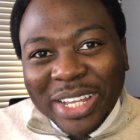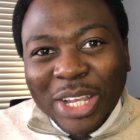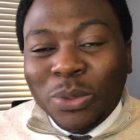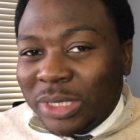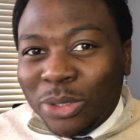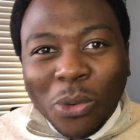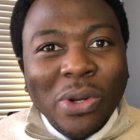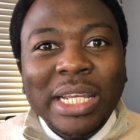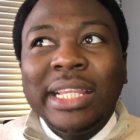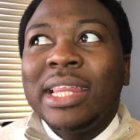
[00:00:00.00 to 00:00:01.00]
It was the
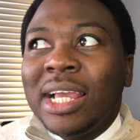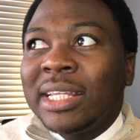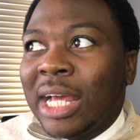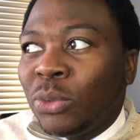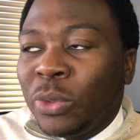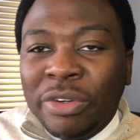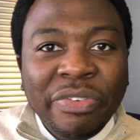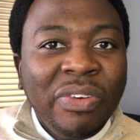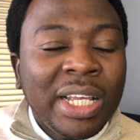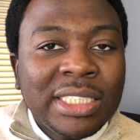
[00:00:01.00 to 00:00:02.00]
only thing that would
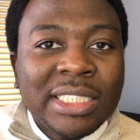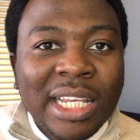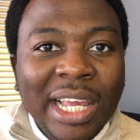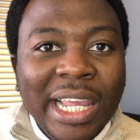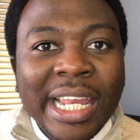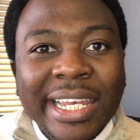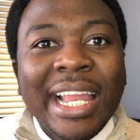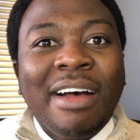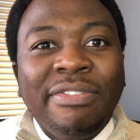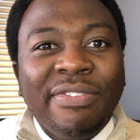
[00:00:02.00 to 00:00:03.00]
fetch
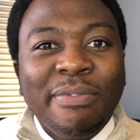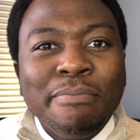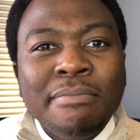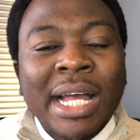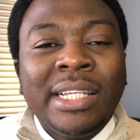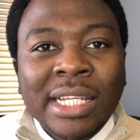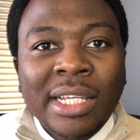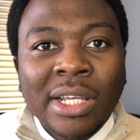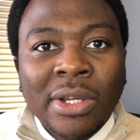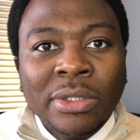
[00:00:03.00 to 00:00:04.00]
enough
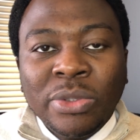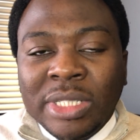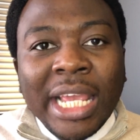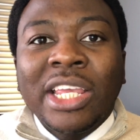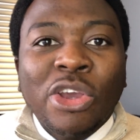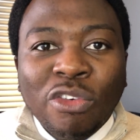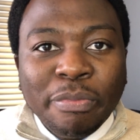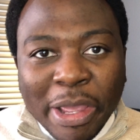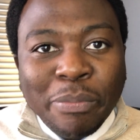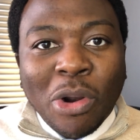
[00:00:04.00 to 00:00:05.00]
money to take care of
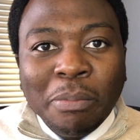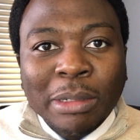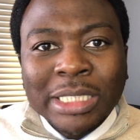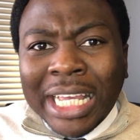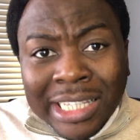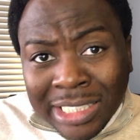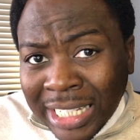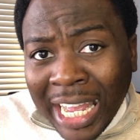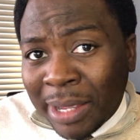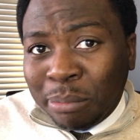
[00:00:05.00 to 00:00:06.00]
my problems at the
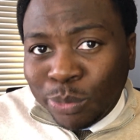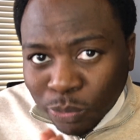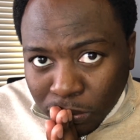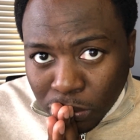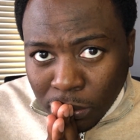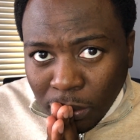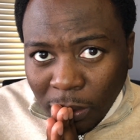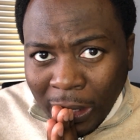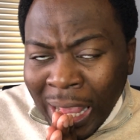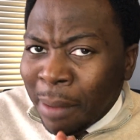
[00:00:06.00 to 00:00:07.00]
time.
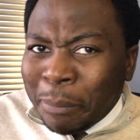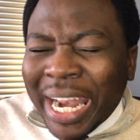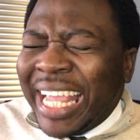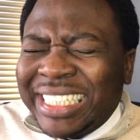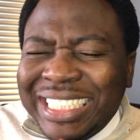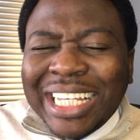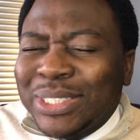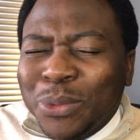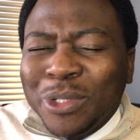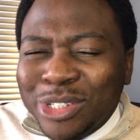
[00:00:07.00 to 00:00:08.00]
But I
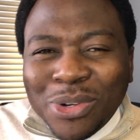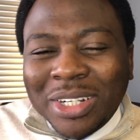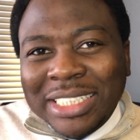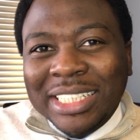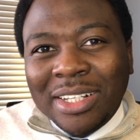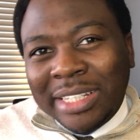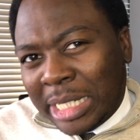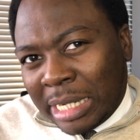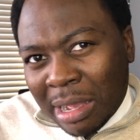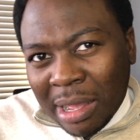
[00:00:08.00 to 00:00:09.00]
just could not sell
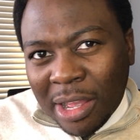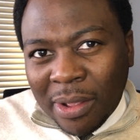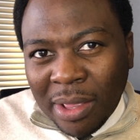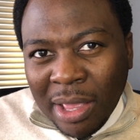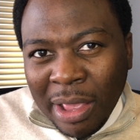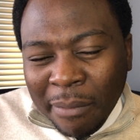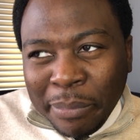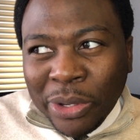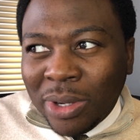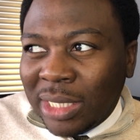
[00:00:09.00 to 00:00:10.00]
that car
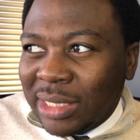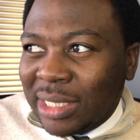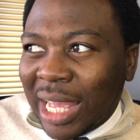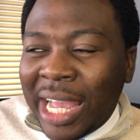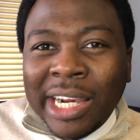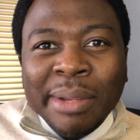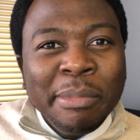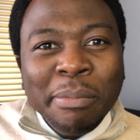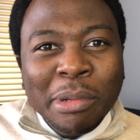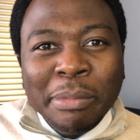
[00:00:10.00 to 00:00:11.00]
because I
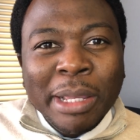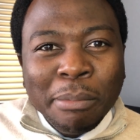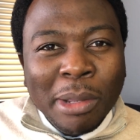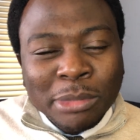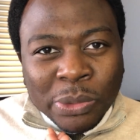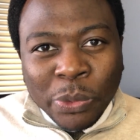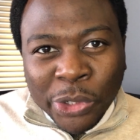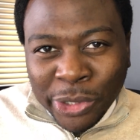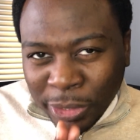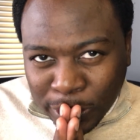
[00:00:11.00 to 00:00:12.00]
remember my mom's
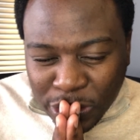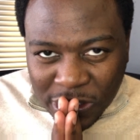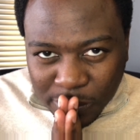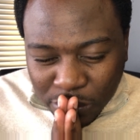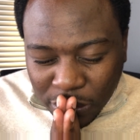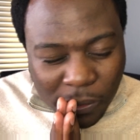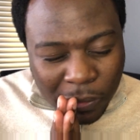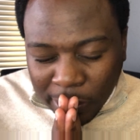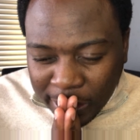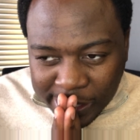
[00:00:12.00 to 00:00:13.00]
words. Oh
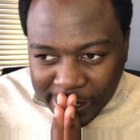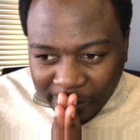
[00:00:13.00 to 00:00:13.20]
Lord.